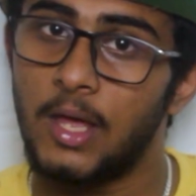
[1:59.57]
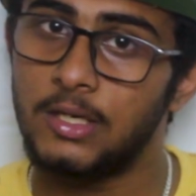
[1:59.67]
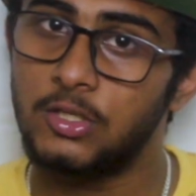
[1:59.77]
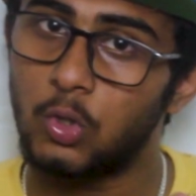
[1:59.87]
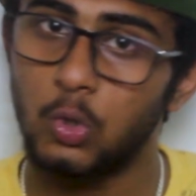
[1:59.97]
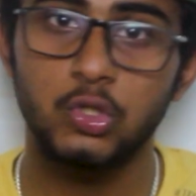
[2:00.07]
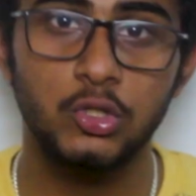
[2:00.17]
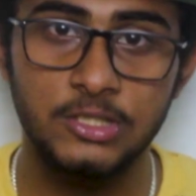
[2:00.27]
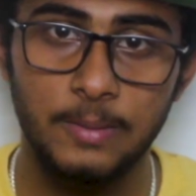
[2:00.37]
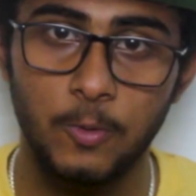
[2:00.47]
and it
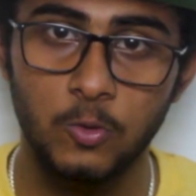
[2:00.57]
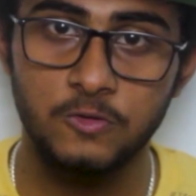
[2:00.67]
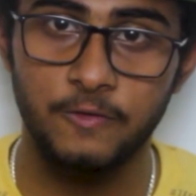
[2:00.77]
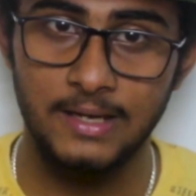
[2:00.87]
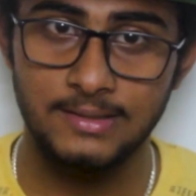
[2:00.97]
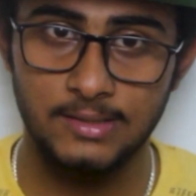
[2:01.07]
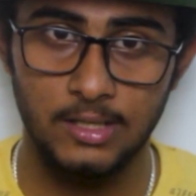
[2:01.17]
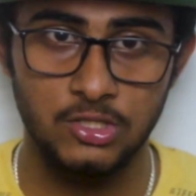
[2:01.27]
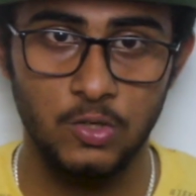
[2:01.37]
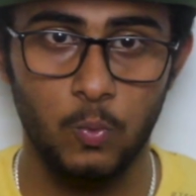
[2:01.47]
also supports fast
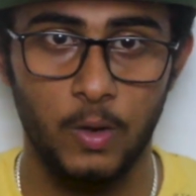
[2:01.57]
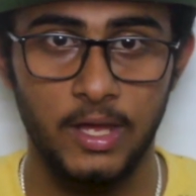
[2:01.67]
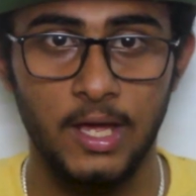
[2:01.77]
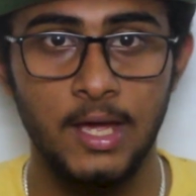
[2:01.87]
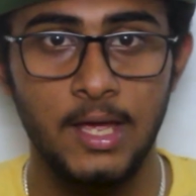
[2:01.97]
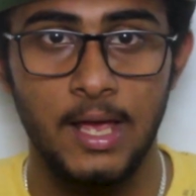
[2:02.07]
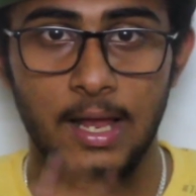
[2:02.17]
charging via